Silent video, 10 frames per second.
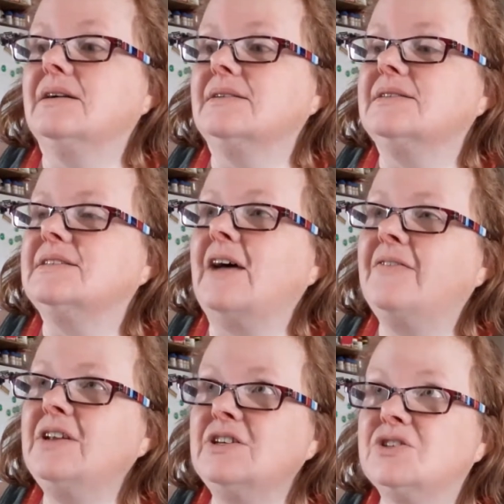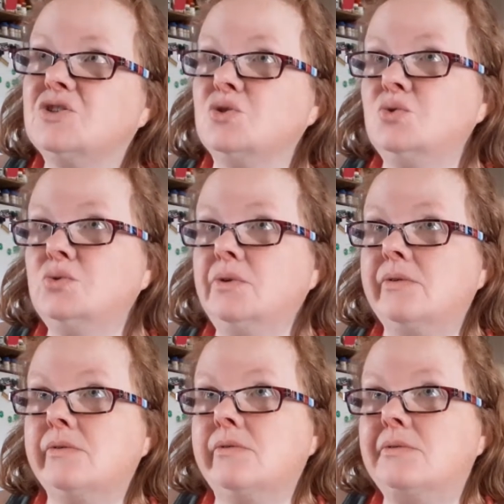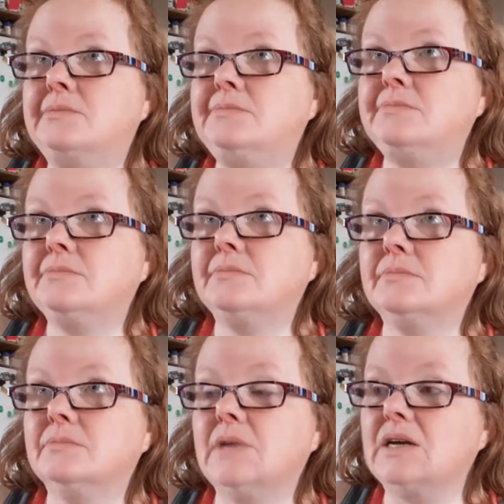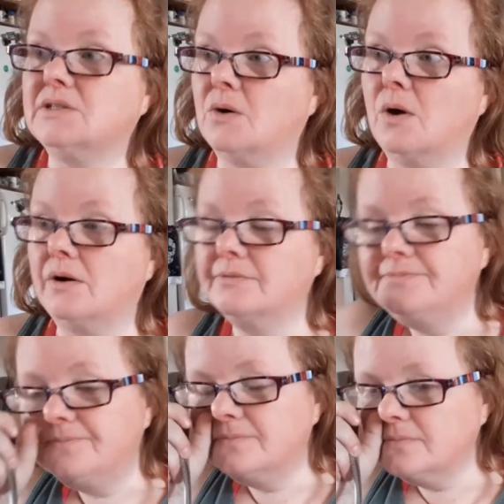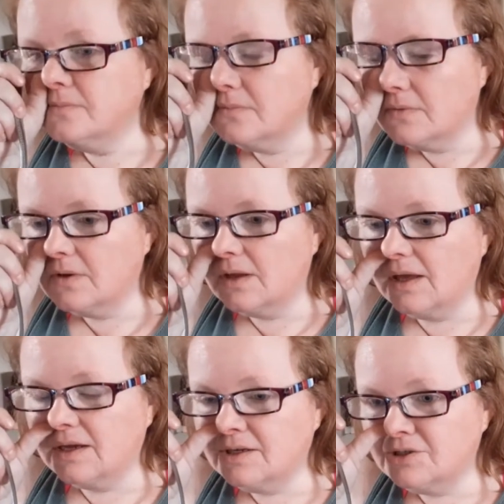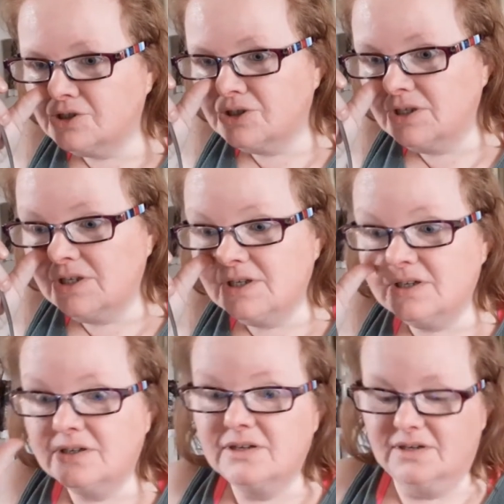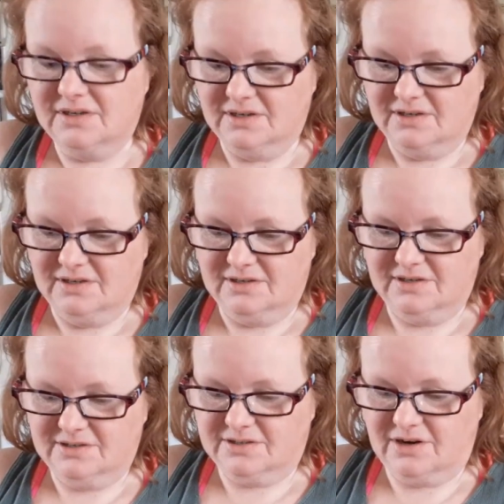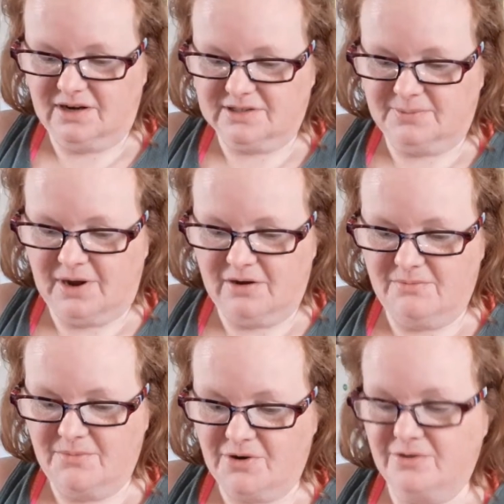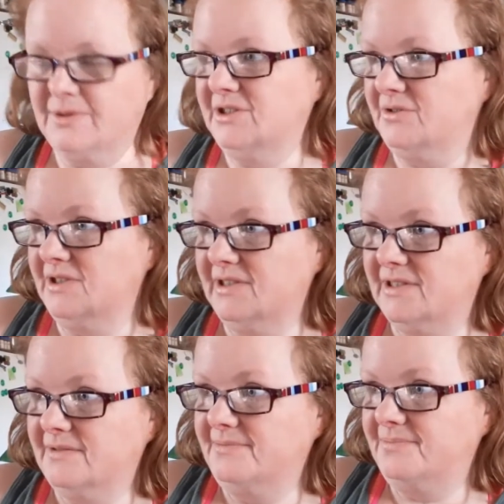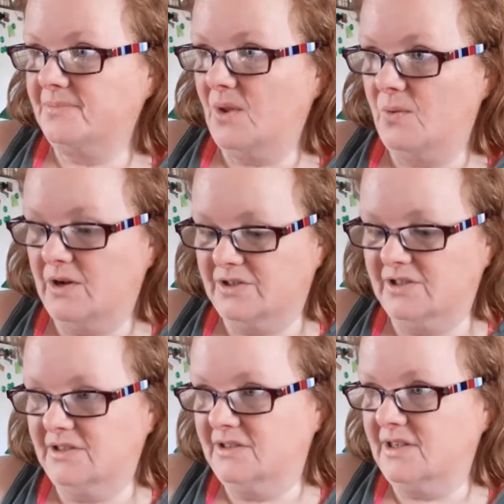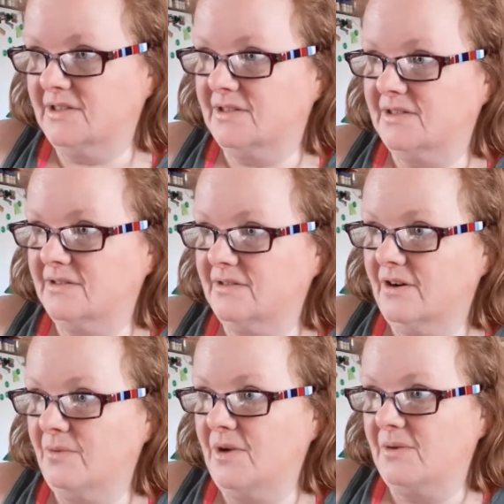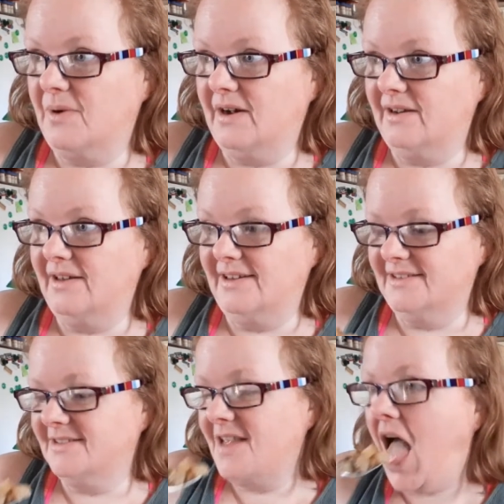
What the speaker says: Stephanie Soo, S-O-O, and she talks about murder mysteries while she does her mukbang and eats.